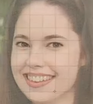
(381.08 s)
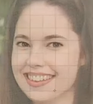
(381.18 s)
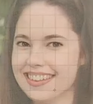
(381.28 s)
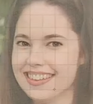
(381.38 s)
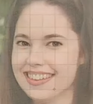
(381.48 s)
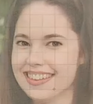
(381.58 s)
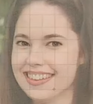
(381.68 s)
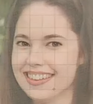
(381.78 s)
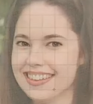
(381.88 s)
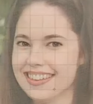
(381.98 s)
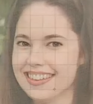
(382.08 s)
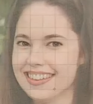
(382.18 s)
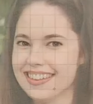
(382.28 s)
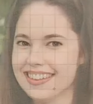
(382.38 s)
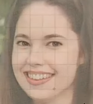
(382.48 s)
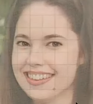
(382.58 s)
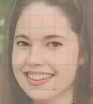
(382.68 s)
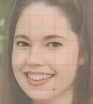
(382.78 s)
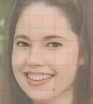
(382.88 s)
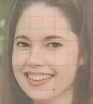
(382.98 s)

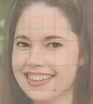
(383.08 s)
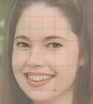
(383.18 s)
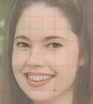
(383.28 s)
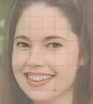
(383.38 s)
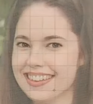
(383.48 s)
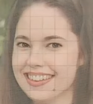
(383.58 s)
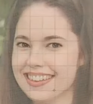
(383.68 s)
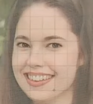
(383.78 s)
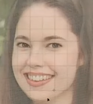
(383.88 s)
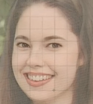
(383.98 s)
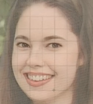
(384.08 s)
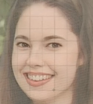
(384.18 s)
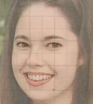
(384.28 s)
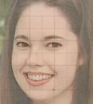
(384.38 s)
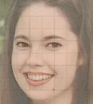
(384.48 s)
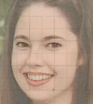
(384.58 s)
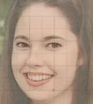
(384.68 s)
Nothing is said.